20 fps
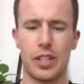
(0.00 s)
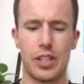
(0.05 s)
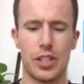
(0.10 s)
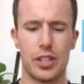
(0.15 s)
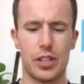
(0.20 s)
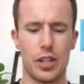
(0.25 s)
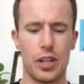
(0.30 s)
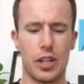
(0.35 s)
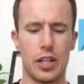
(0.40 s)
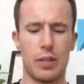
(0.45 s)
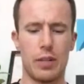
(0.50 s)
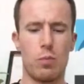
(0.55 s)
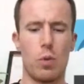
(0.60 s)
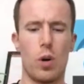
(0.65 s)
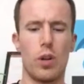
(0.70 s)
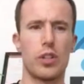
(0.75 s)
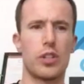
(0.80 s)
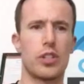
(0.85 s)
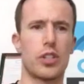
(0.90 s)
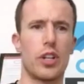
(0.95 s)
She's certainly
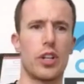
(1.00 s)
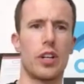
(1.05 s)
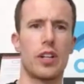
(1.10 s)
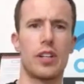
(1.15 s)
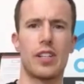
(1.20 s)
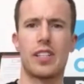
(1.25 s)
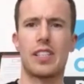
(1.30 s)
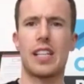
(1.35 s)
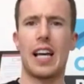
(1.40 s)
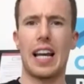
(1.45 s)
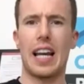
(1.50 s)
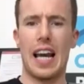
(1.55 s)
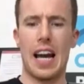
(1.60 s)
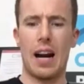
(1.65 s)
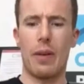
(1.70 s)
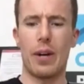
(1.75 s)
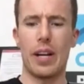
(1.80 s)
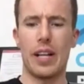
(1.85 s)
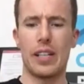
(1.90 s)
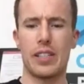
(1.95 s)
one to tell it
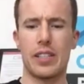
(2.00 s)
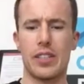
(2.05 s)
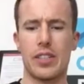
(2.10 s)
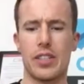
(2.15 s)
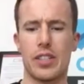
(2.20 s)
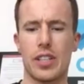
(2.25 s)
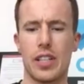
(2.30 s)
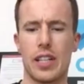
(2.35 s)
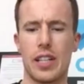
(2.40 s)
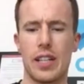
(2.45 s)
how it is, isn't she?